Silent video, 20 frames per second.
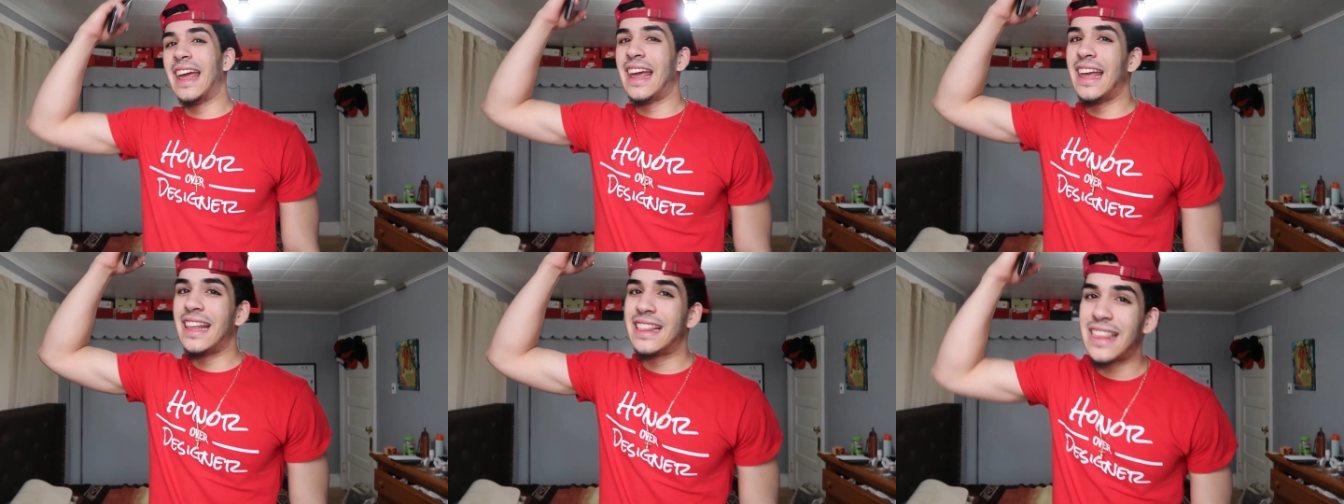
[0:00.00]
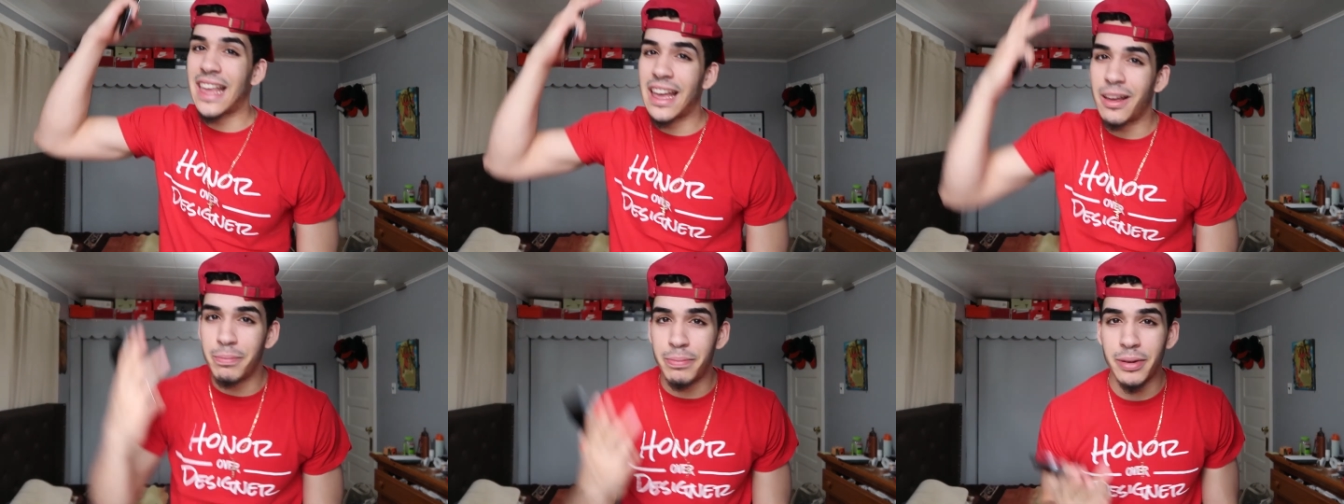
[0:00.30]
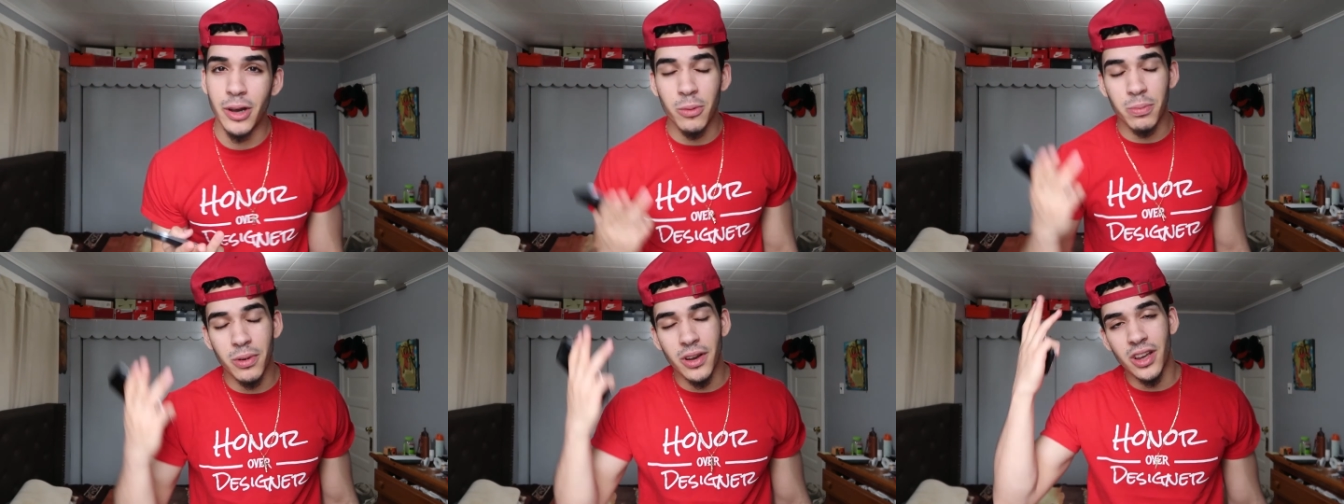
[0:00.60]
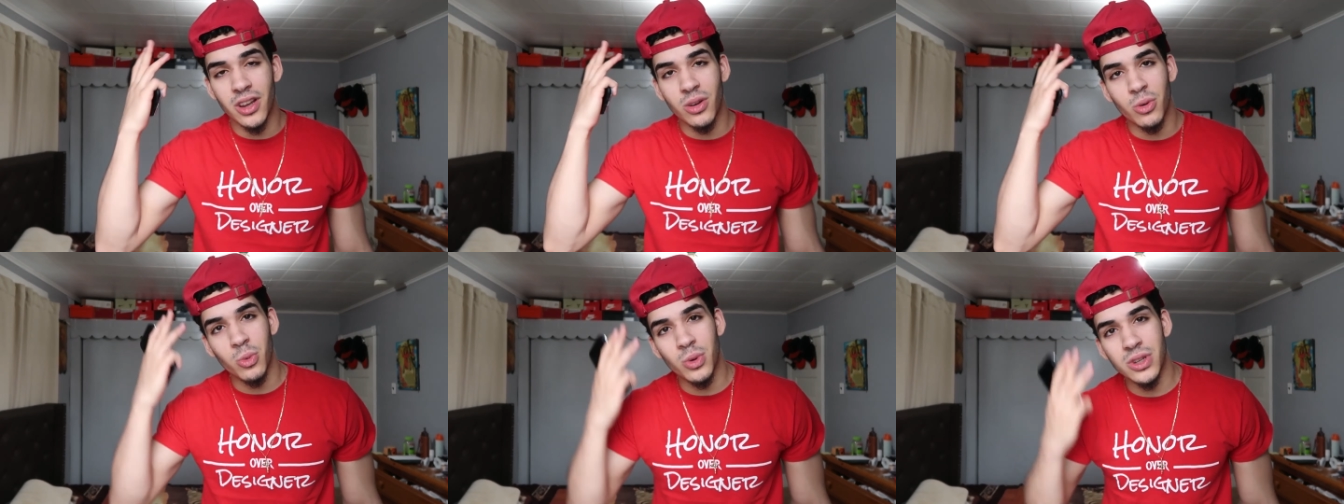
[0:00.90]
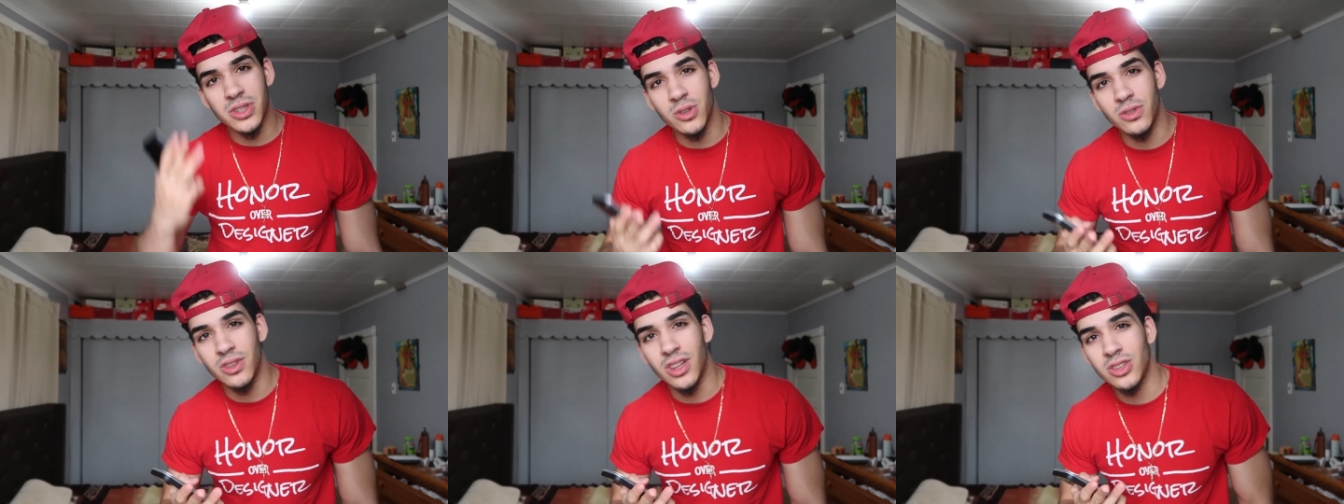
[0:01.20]
hit that bell button
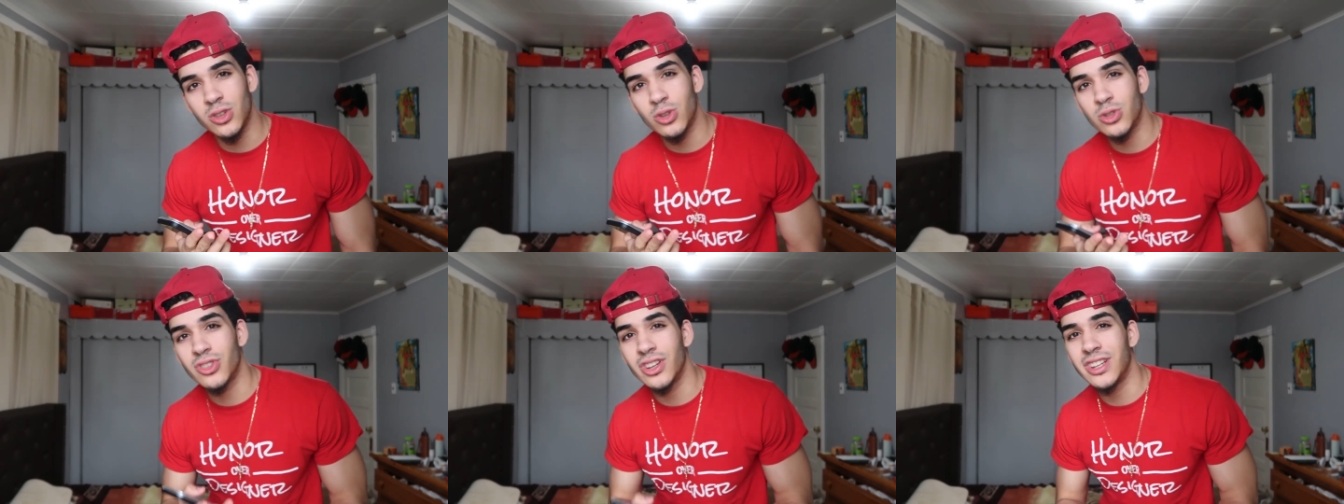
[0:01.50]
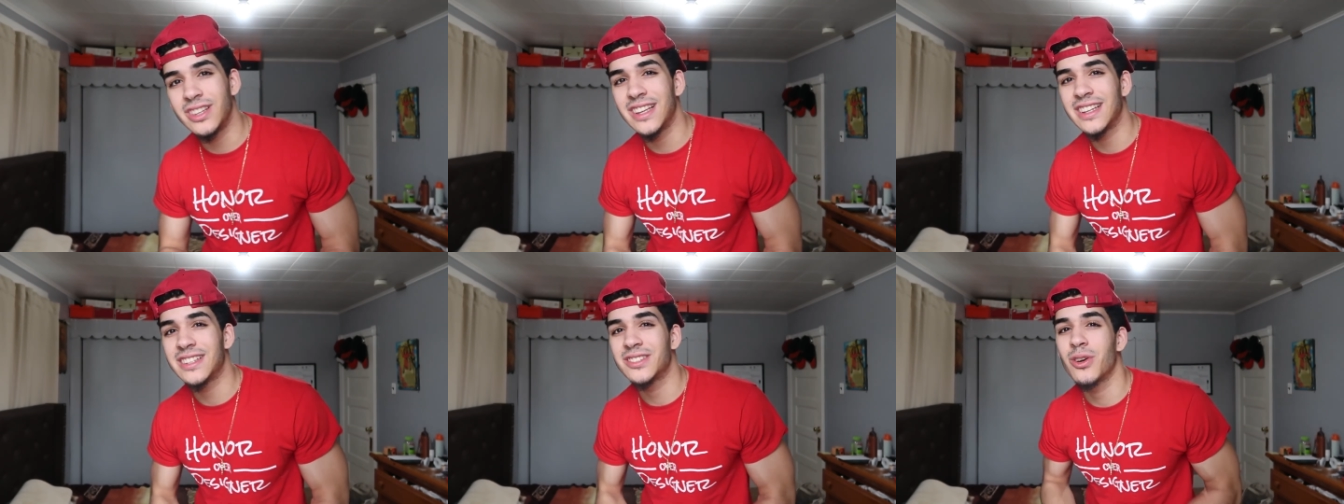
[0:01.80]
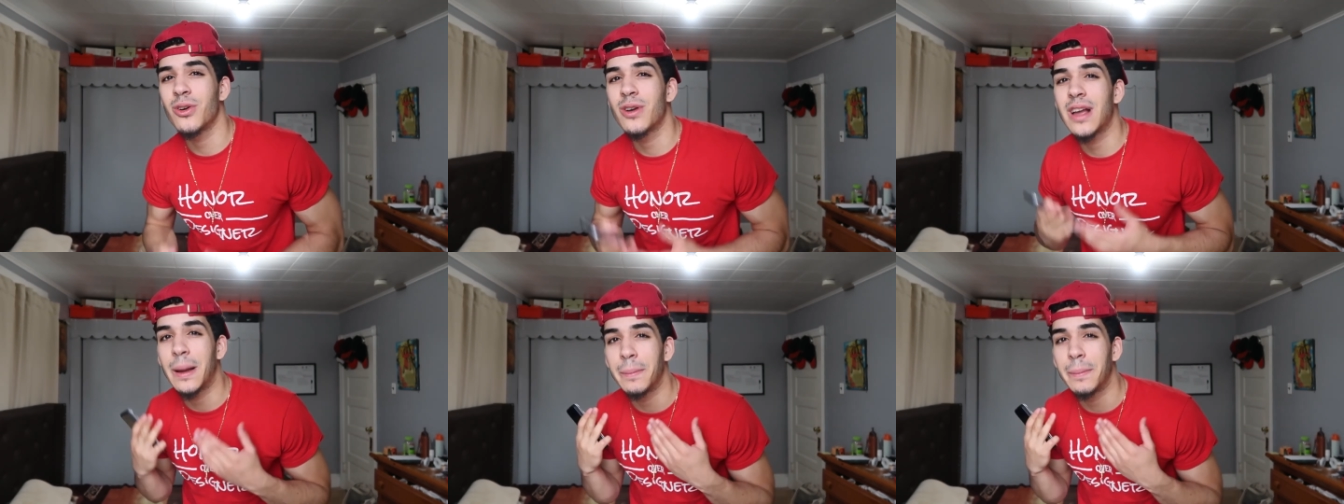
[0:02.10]
once you've done those three things go